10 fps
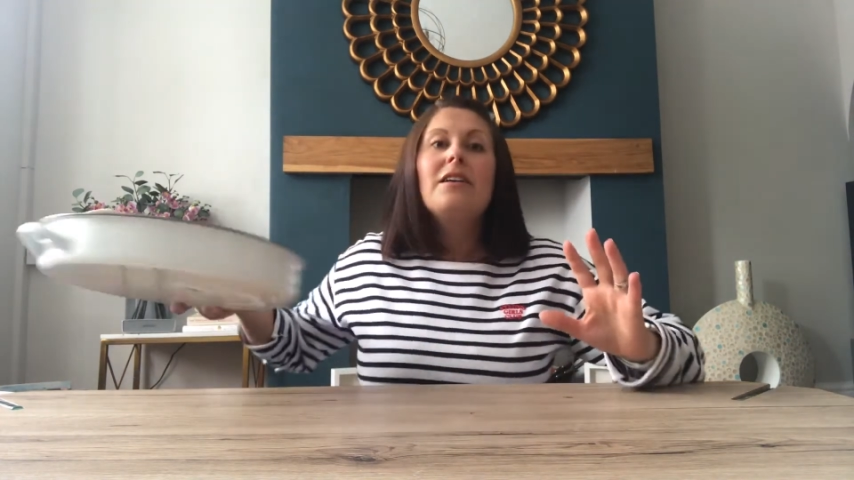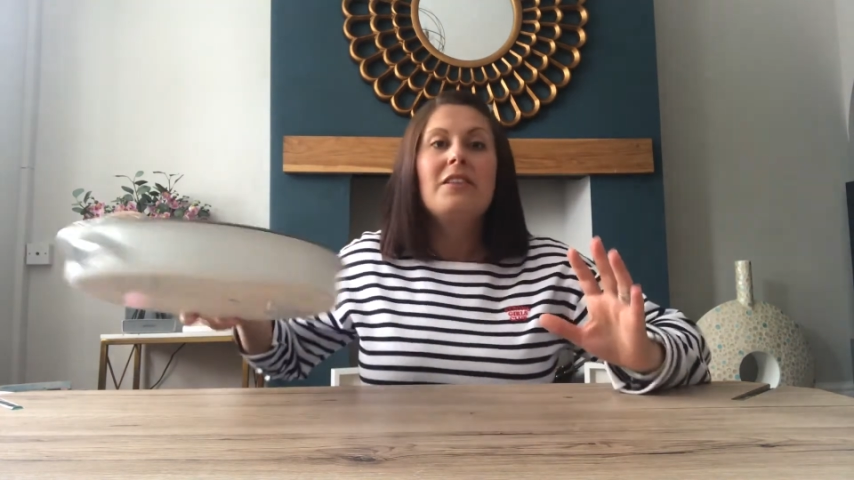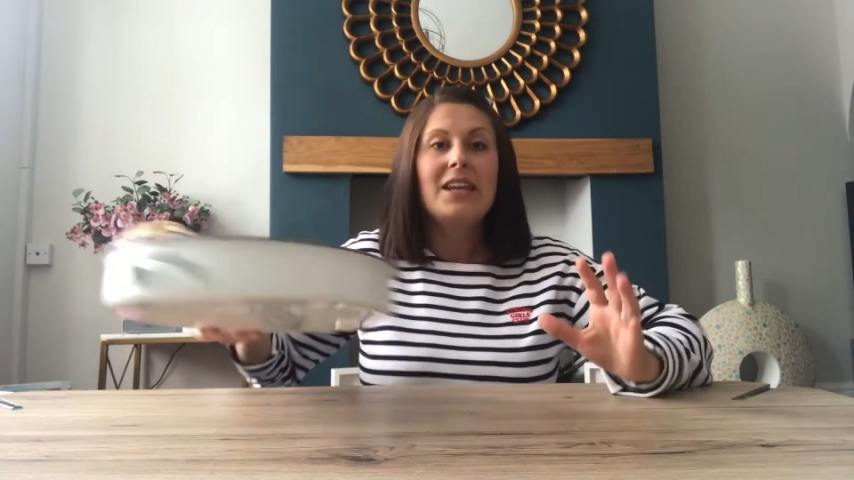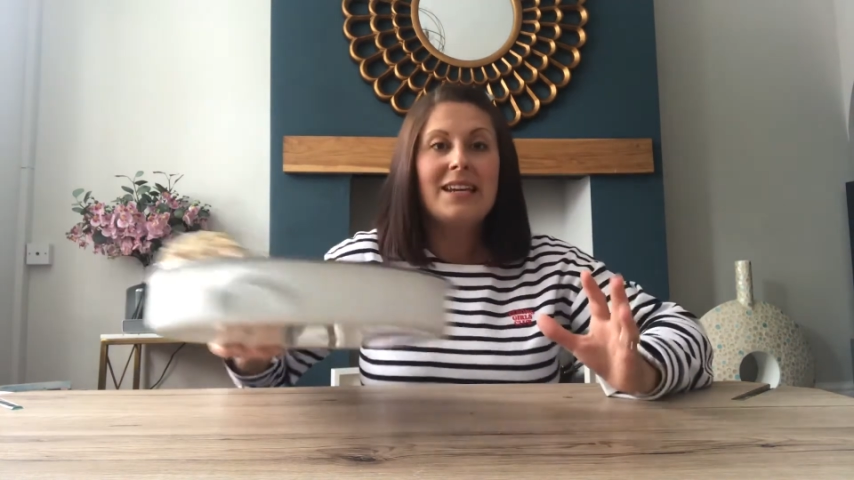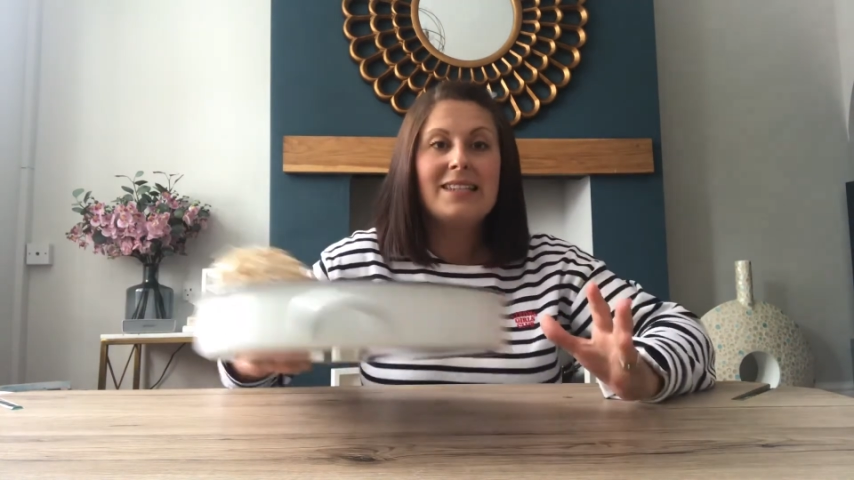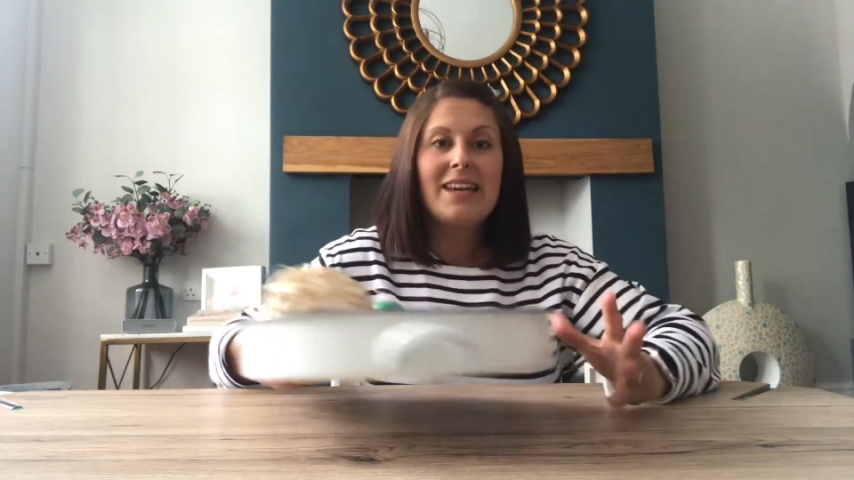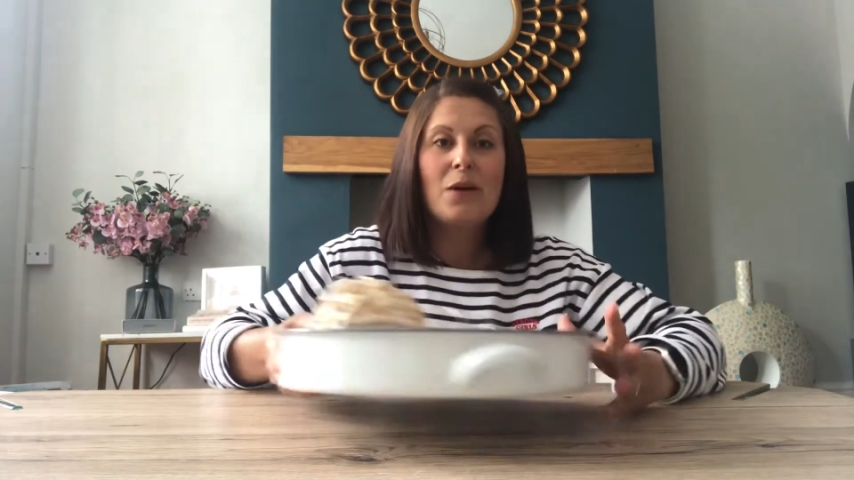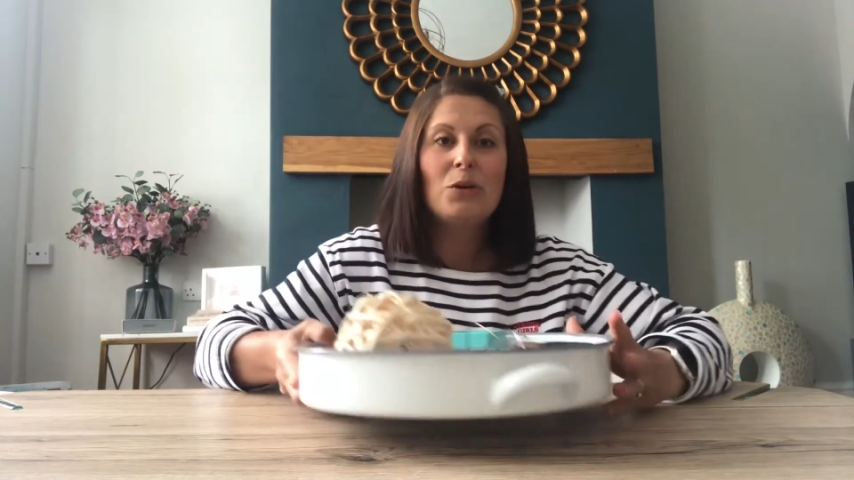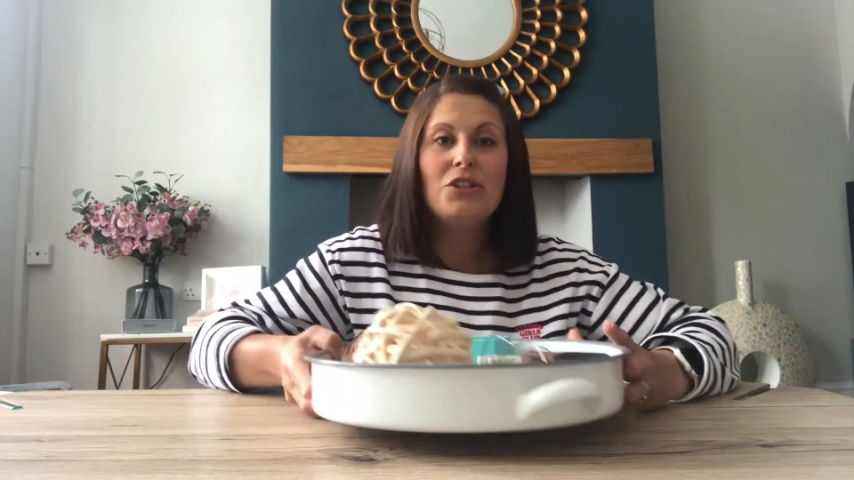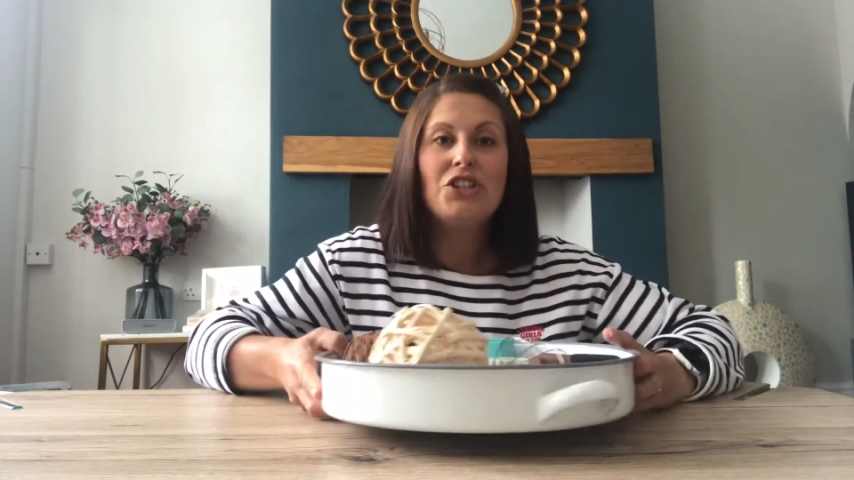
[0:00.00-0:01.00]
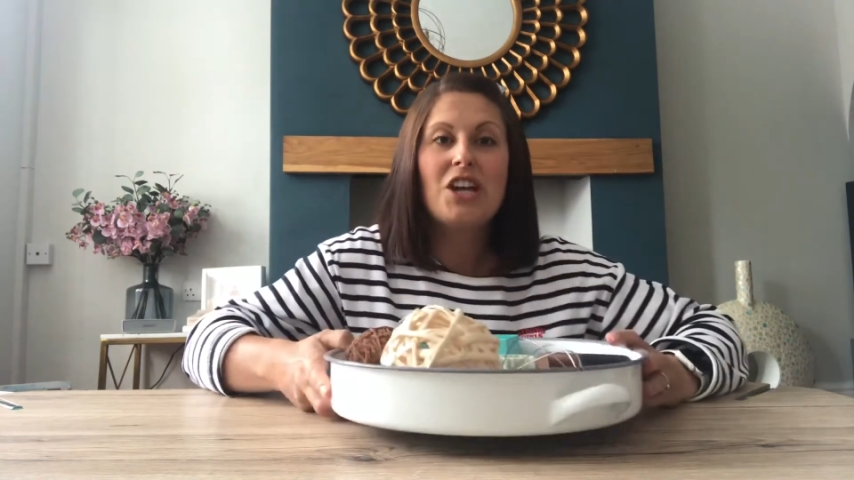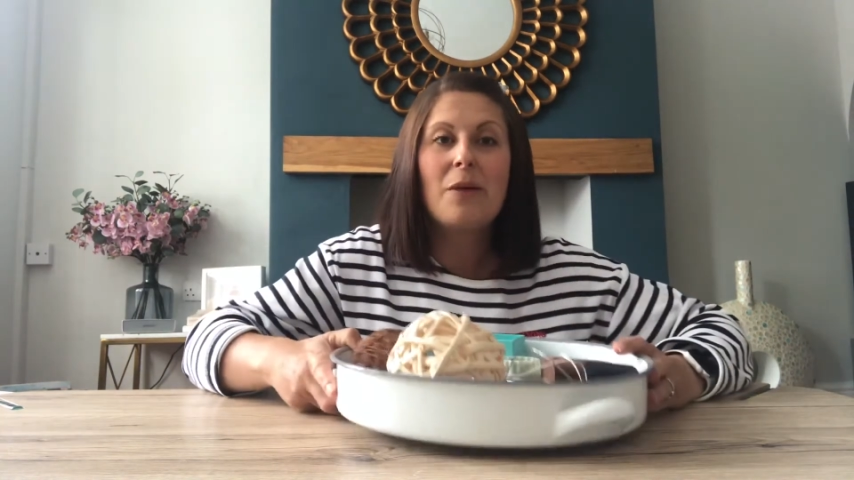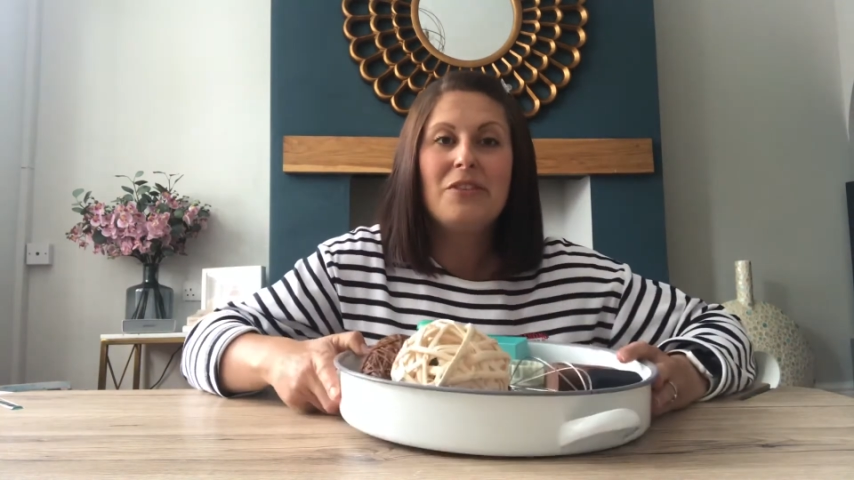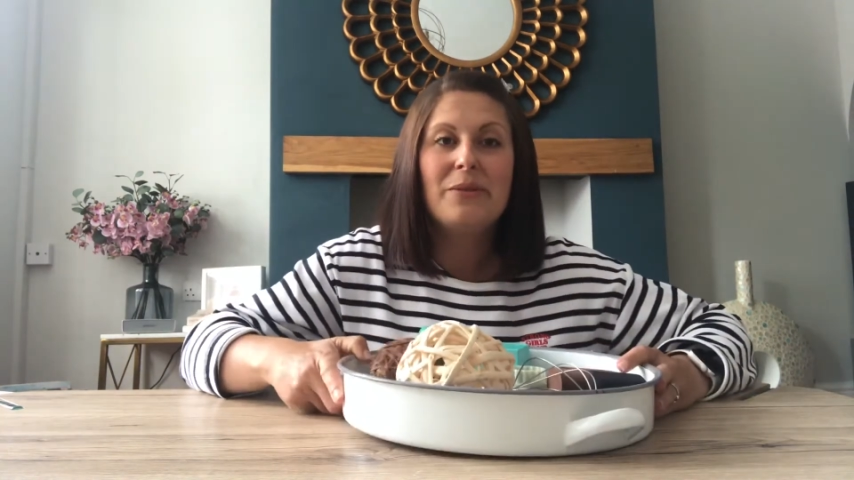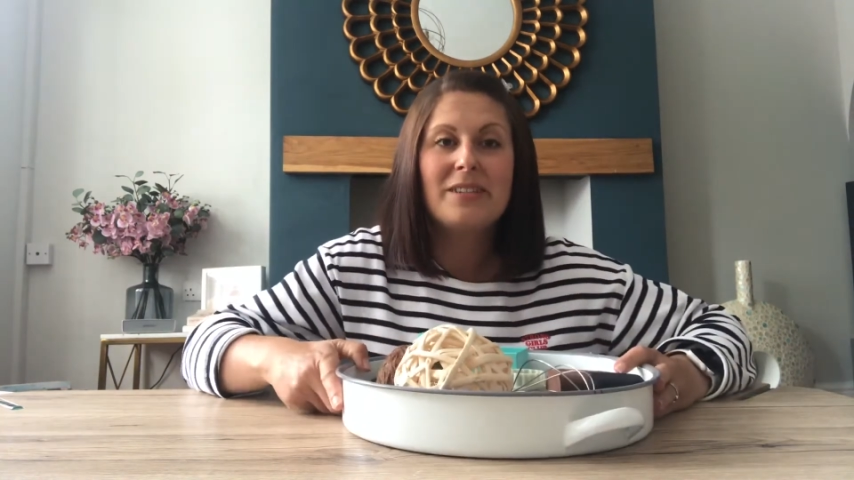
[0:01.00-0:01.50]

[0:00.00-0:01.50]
The next thing I want to share with you